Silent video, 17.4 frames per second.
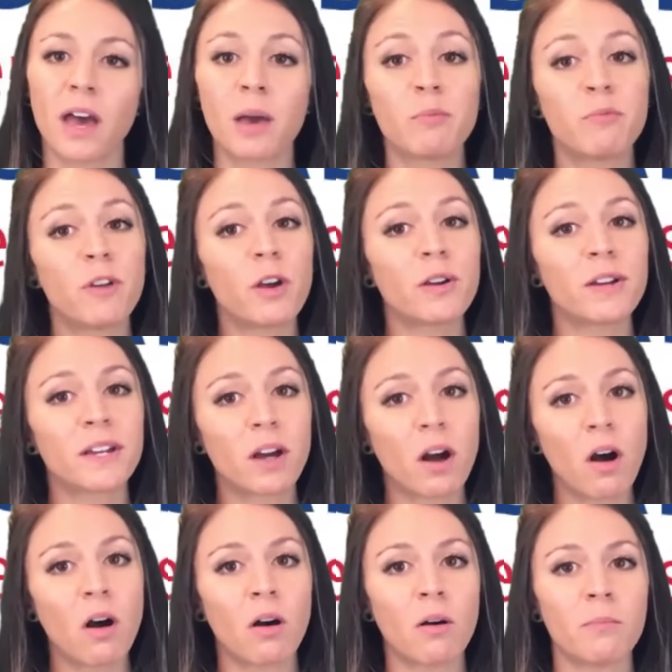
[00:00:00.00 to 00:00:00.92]
I'm very
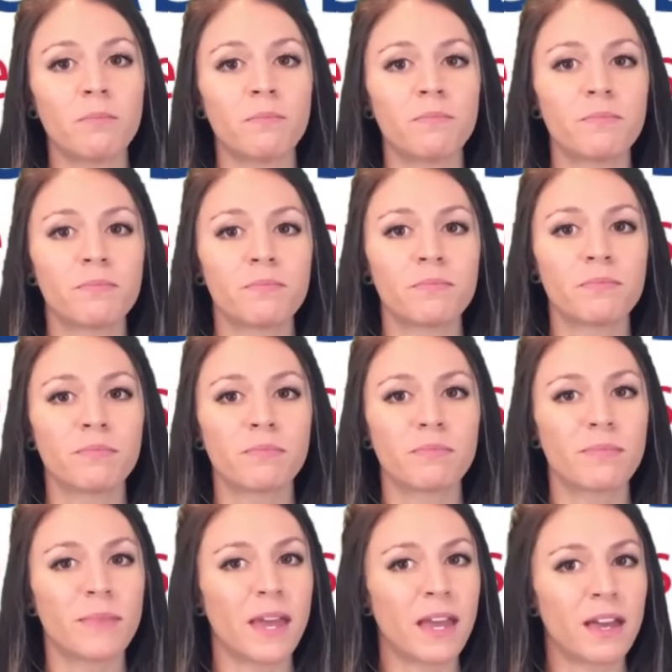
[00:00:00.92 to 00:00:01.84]
calm,
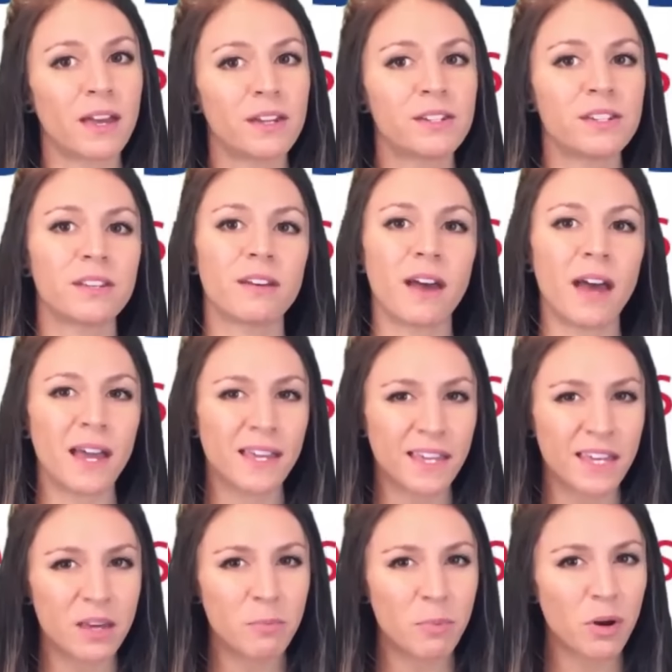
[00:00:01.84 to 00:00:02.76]
and I
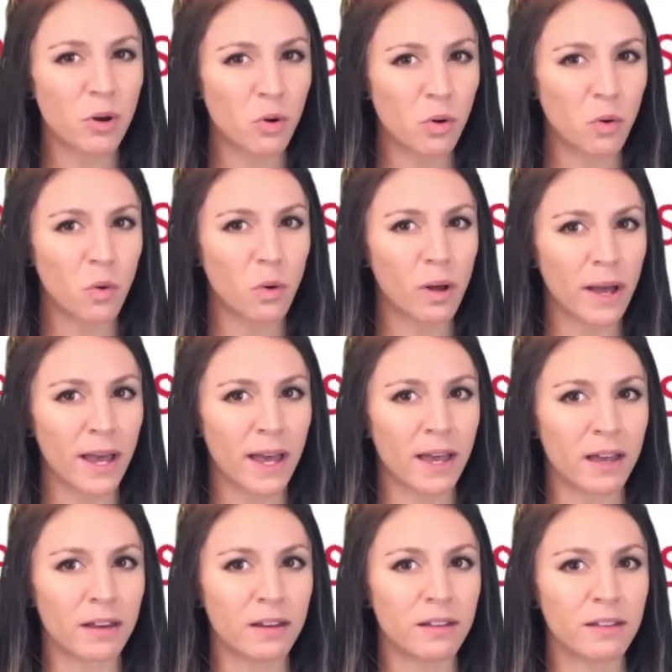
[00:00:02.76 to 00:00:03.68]
keep a cool
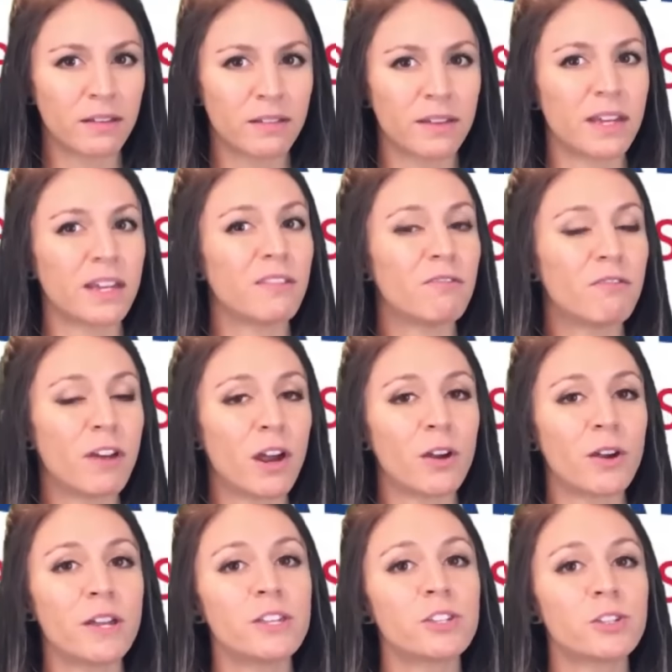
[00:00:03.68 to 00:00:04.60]
head in
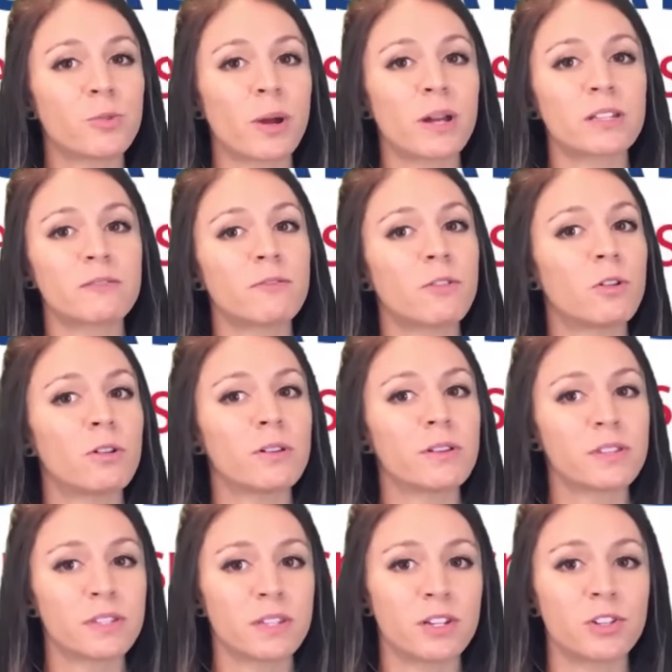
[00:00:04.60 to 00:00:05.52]
very
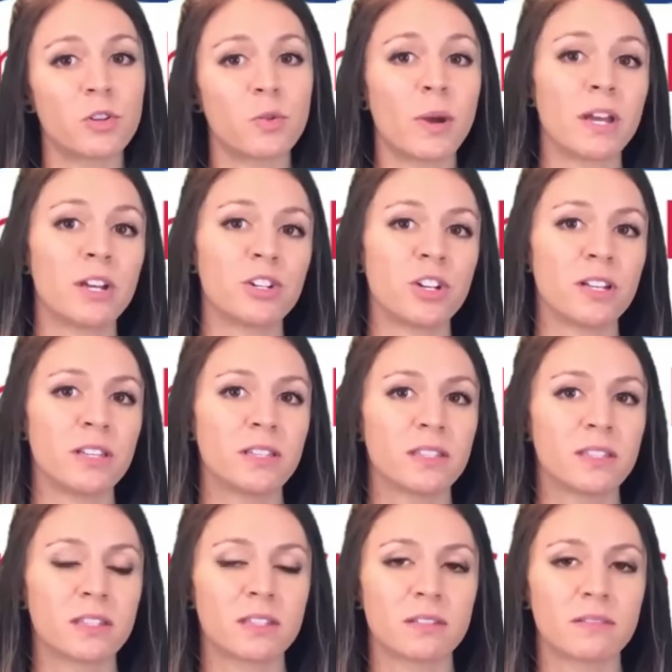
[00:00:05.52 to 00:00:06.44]
stressful
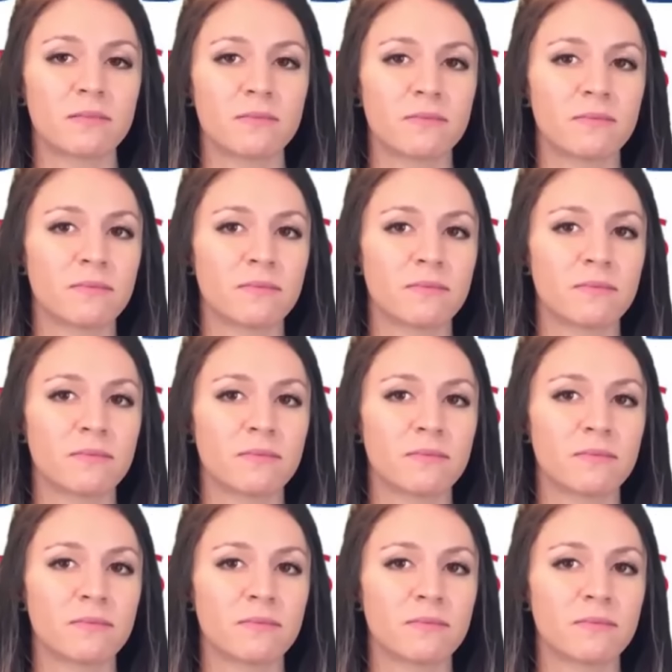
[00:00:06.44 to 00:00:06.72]
situations.